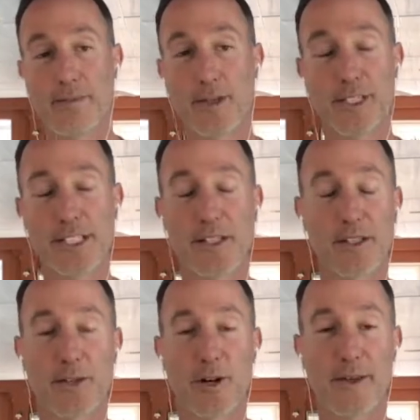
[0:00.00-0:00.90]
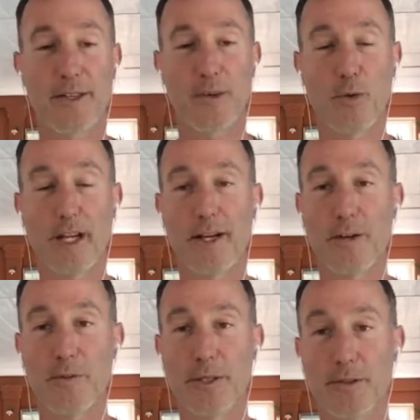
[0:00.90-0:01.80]
We just did a story about this a week
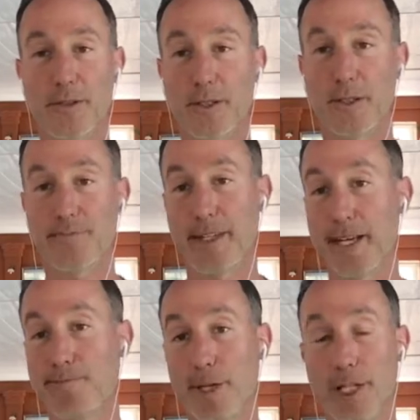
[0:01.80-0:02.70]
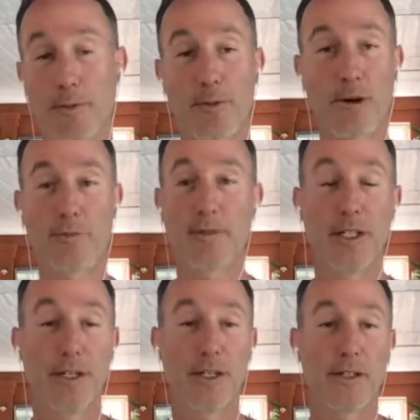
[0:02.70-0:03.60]
ago, but hey, I could be wrong.
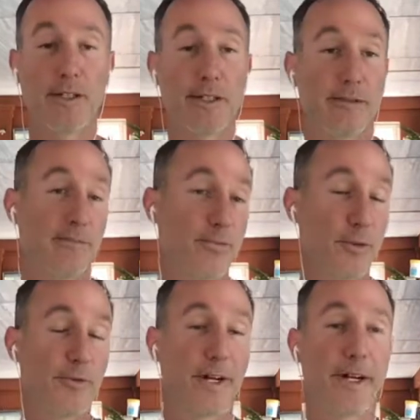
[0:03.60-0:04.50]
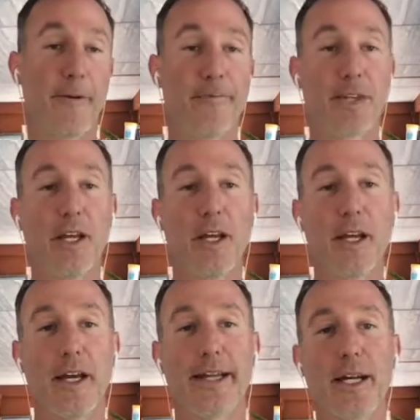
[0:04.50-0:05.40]
We'll find out.
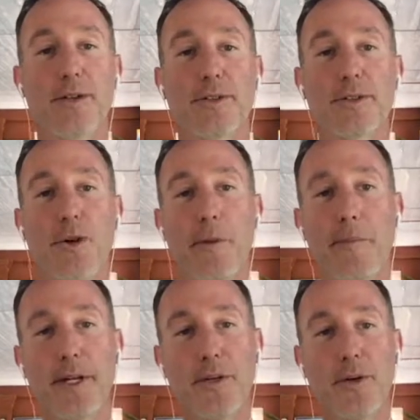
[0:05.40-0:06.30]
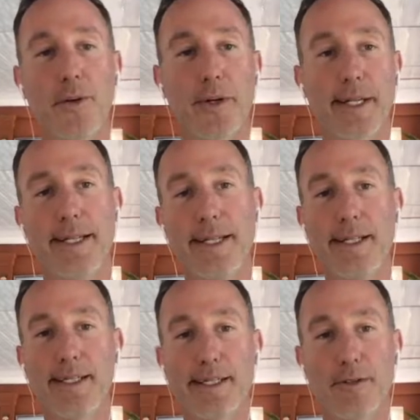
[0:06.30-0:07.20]
Anyhow, so Bitcoin,
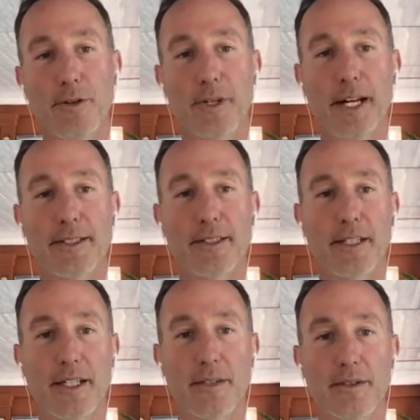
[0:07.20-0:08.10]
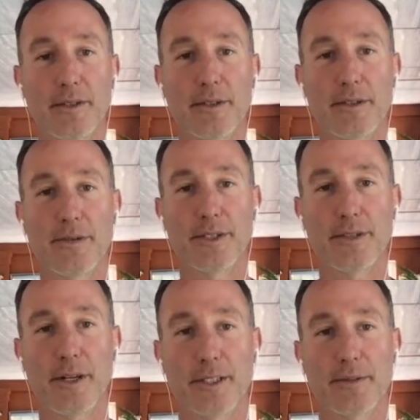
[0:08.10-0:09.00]
what do we got today? We
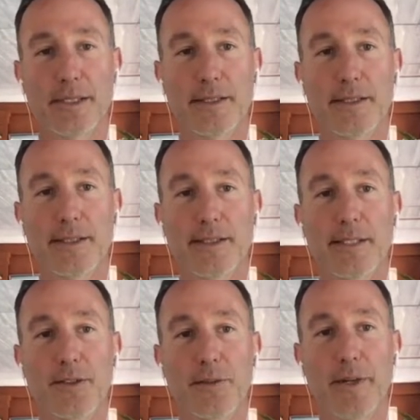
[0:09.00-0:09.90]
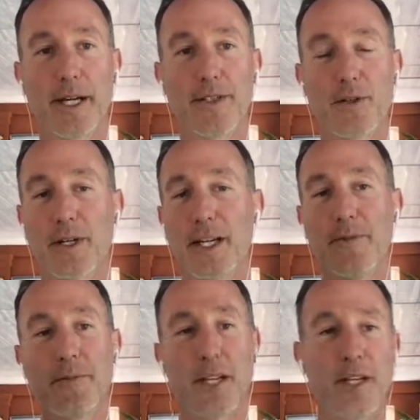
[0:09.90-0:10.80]
just talked about this, not too bad. So
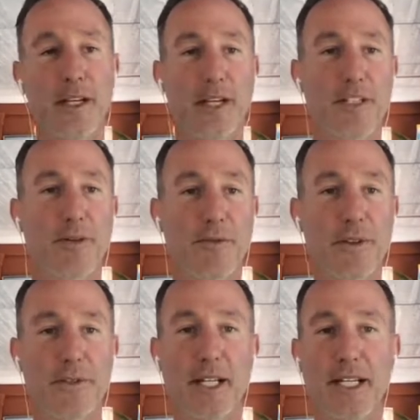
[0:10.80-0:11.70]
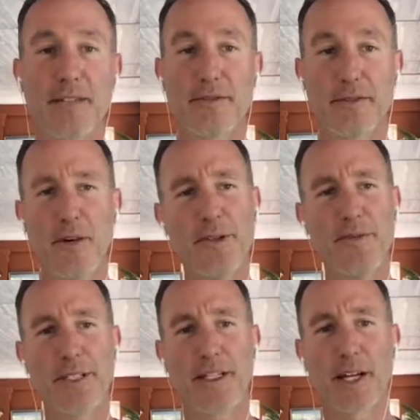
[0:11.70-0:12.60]
again, it's around 15,
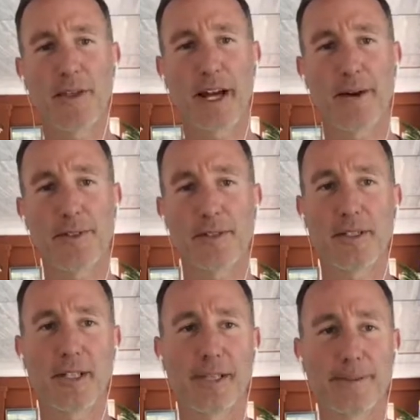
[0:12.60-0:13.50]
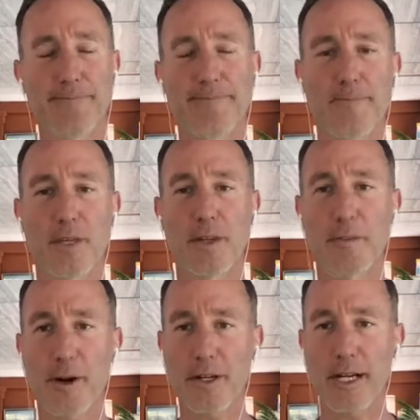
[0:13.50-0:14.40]
almost 59,000. The
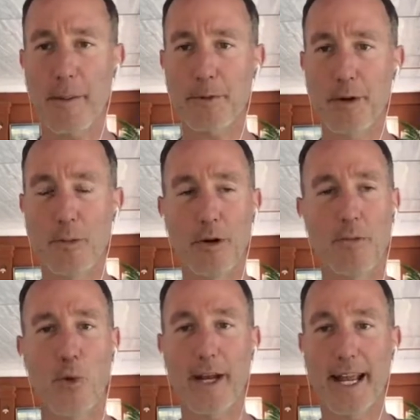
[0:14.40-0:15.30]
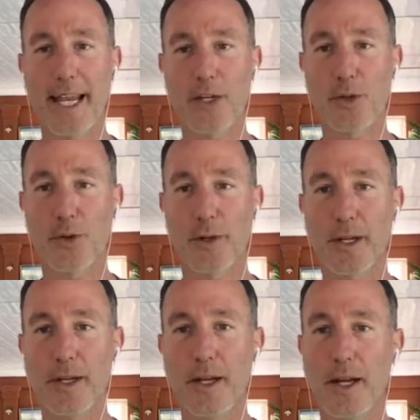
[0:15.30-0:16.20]
market cap's around 1.8
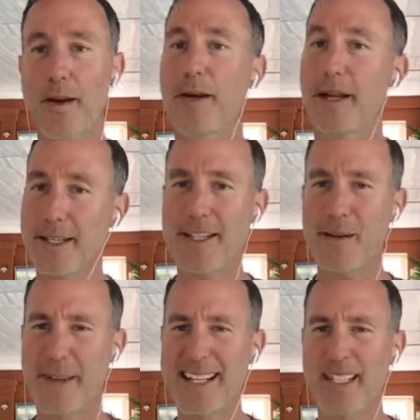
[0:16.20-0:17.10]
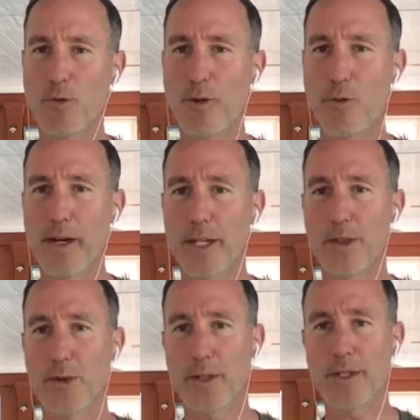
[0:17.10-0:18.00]
trillion. Isn't that amazing, 1.8
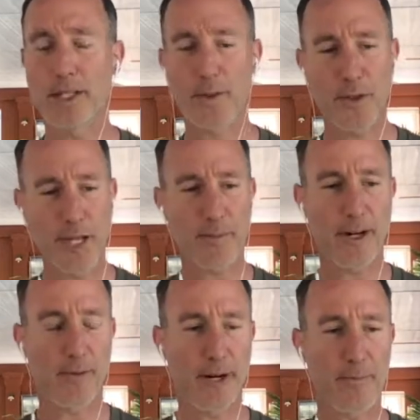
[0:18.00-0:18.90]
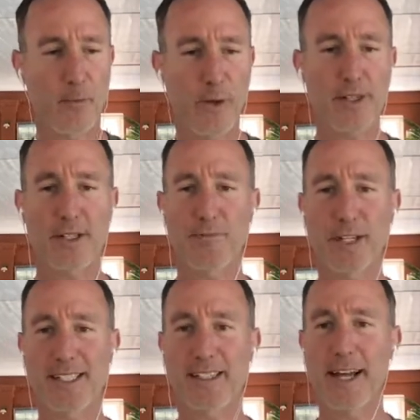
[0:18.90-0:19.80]
trillion? I mean, think about it, right? We were just
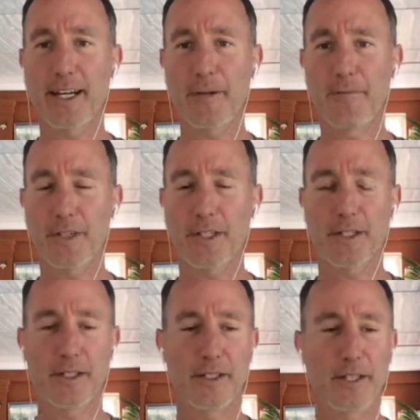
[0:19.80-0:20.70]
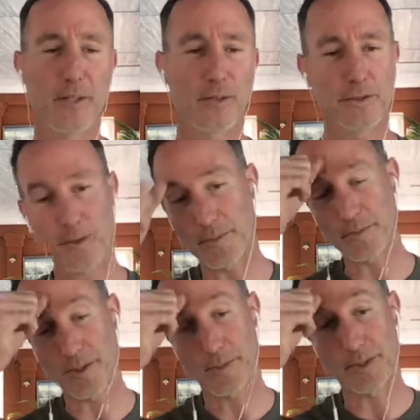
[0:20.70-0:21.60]
excited, about
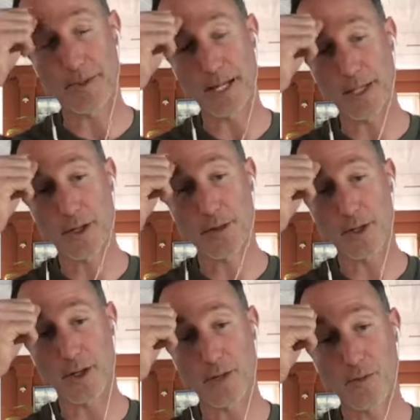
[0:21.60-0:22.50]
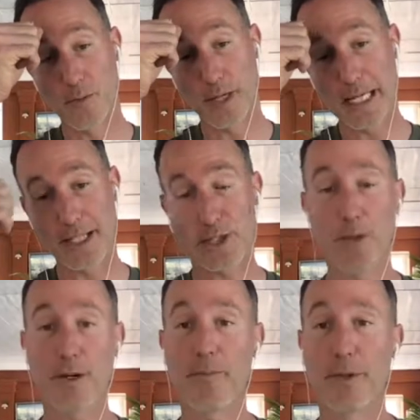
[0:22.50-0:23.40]
a year ago when we hit
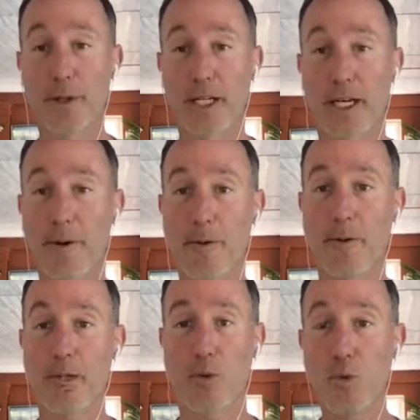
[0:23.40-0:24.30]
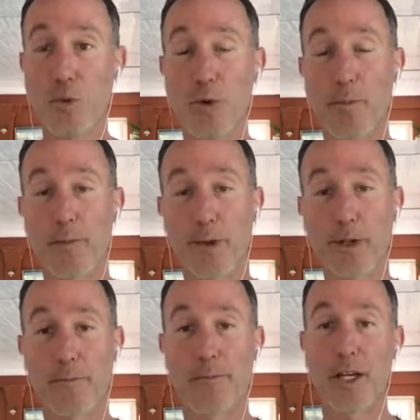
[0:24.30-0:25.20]
200 billion. I remember it was like, ooh, 200
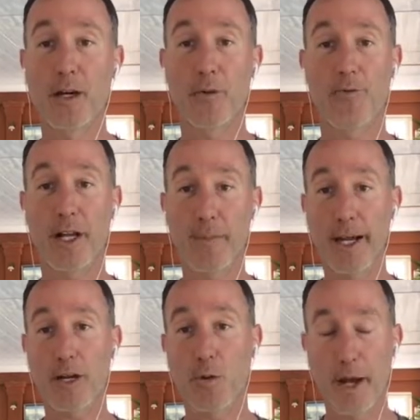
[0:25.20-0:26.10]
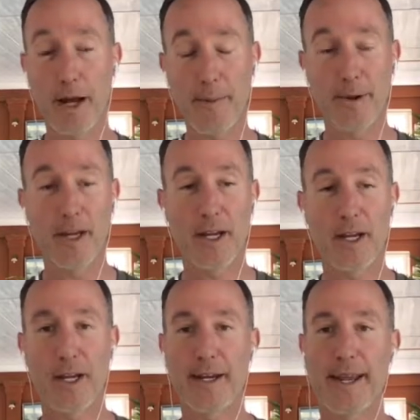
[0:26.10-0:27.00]
billion. We're finally making our way up.
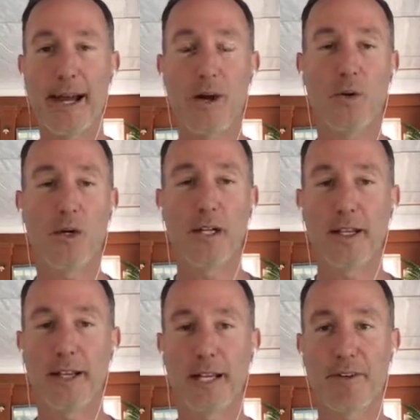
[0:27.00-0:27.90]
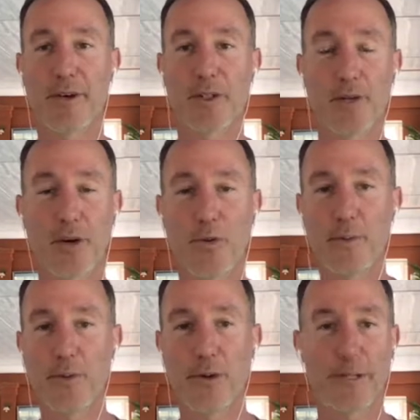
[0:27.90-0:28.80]
And now, like if it goes below
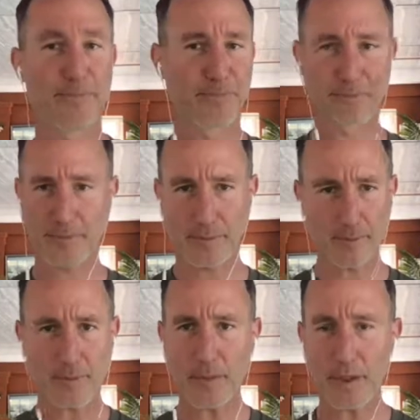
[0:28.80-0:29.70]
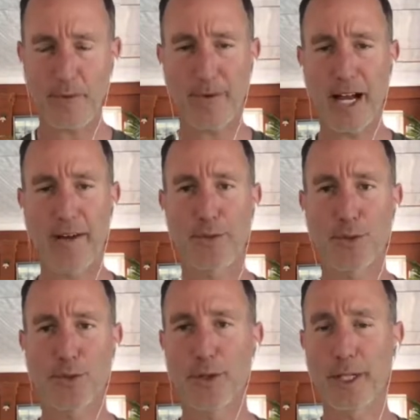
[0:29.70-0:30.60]
1.5
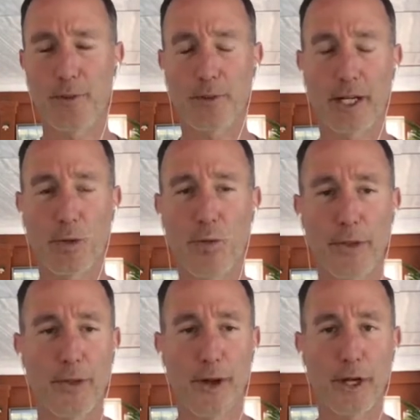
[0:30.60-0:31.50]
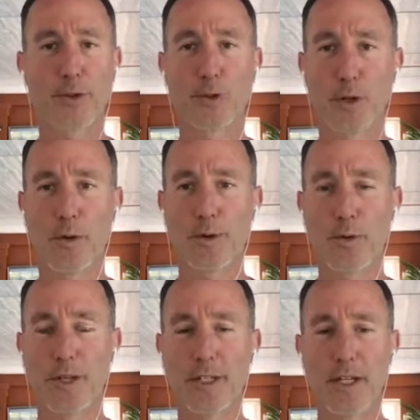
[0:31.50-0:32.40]
trillion, we're like, what the heck is going on in this
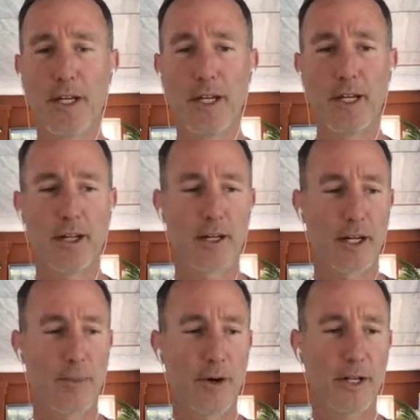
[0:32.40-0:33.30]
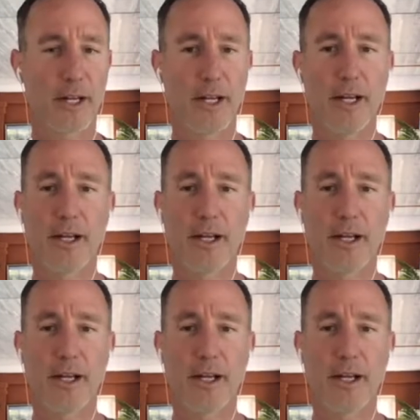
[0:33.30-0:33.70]
crazy market?